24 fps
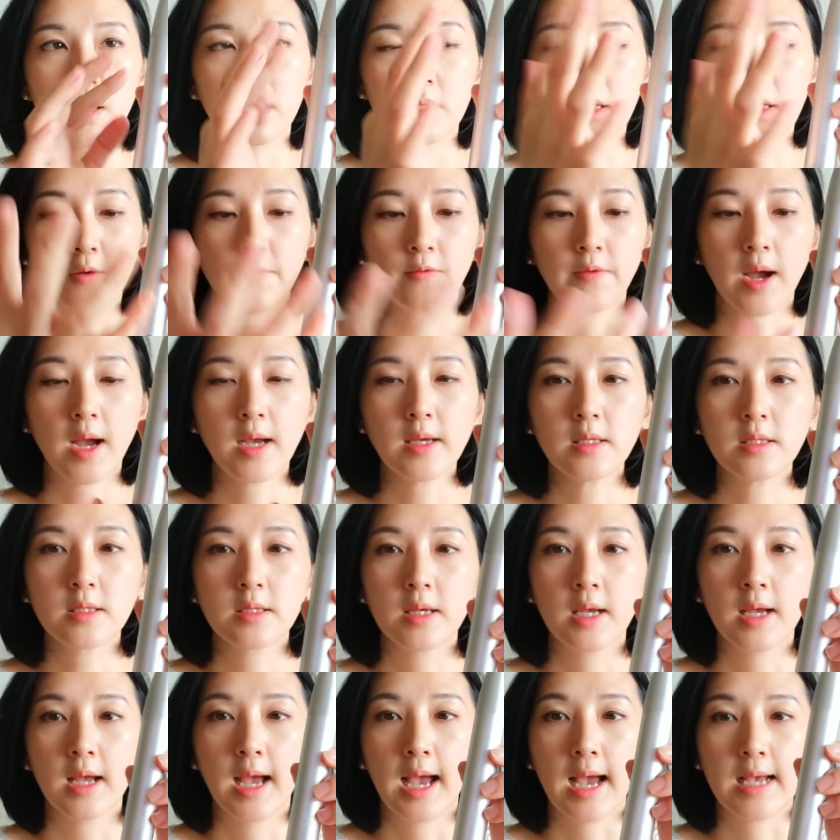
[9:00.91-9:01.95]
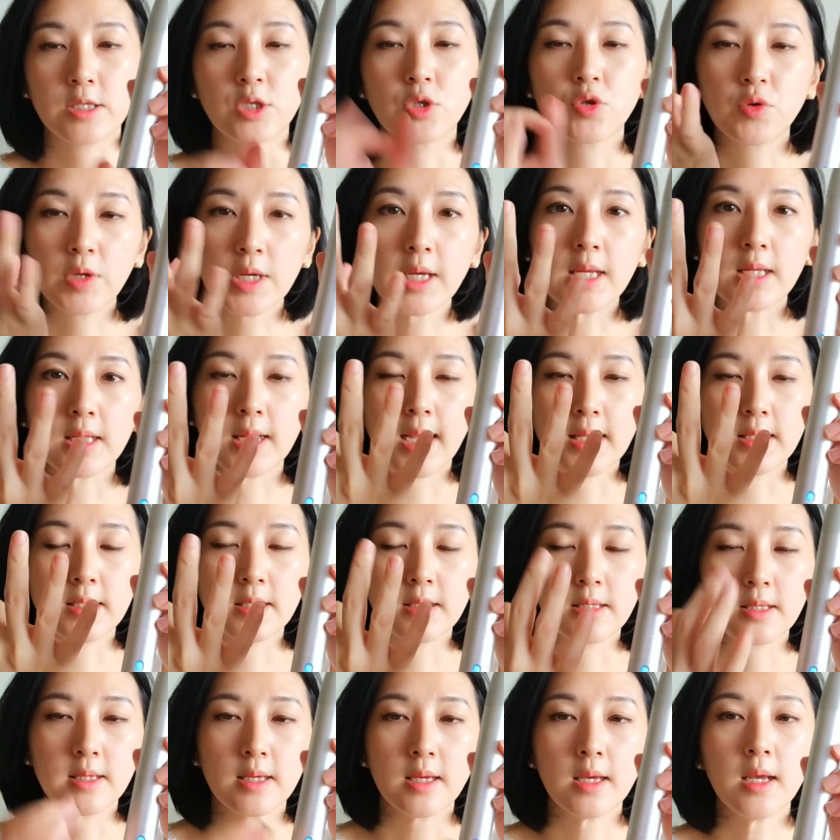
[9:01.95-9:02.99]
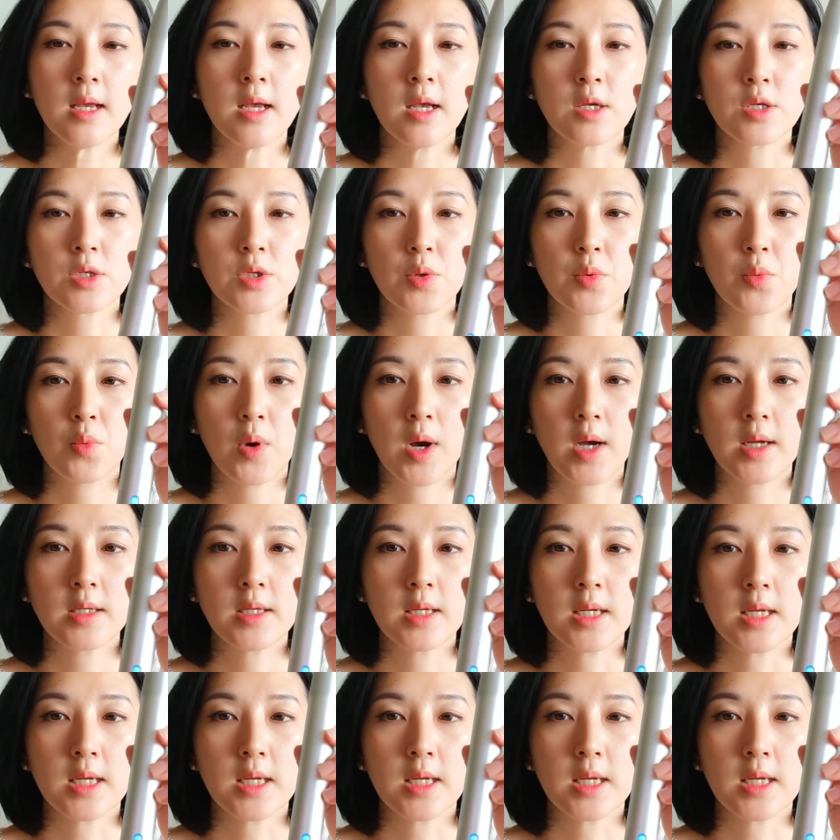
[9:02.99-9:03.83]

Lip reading: device has 3 intensity. So one